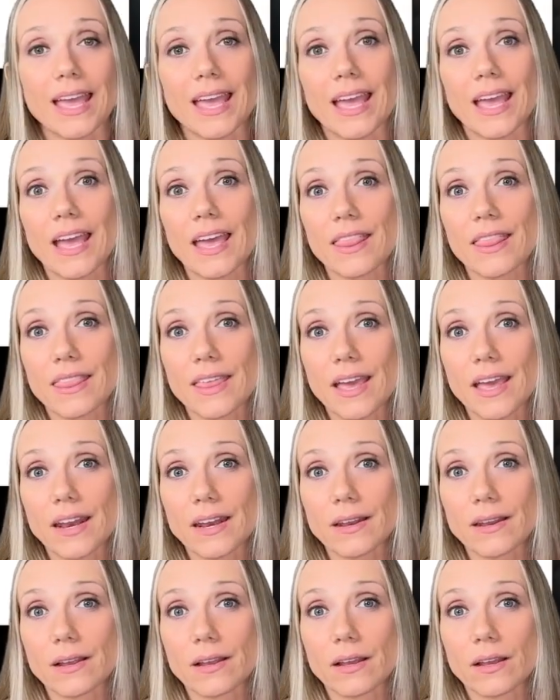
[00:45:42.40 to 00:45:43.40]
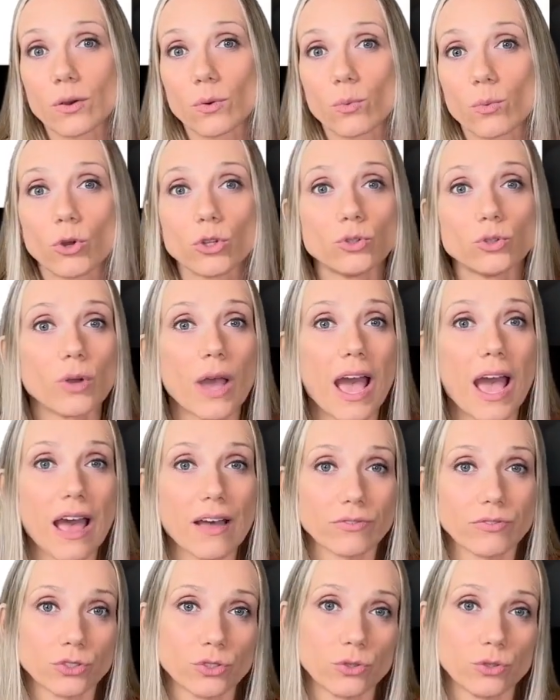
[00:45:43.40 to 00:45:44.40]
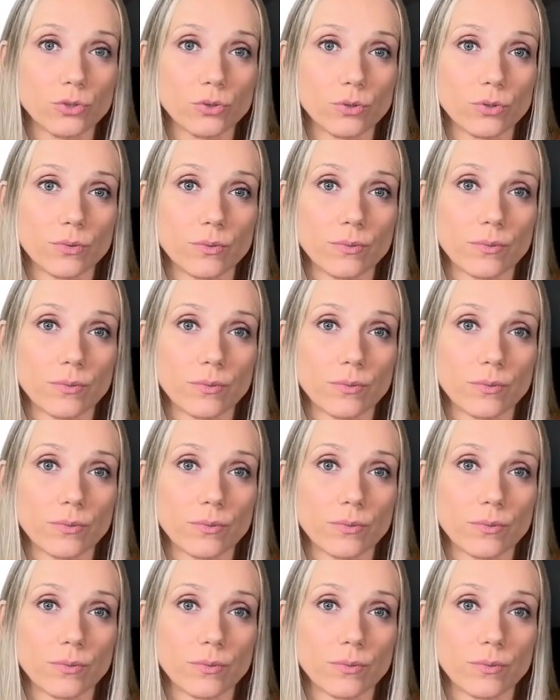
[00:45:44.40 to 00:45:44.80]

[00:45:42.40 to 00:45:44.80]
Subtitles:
And then what do I have to do?